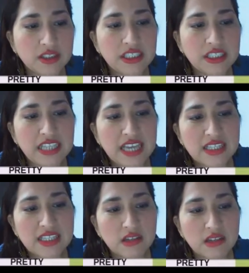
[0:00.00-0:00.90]
Tina
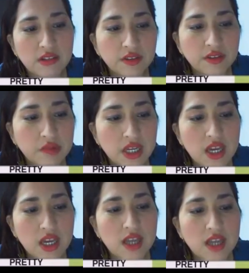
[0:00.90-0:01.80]
is angry,
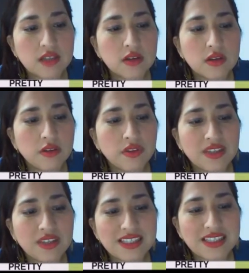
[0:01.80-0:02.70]

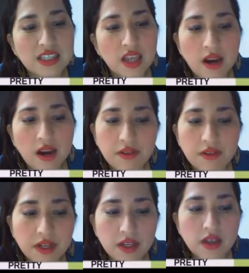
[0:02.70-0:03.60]
something
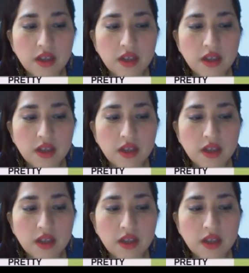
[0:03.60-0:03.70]
scary.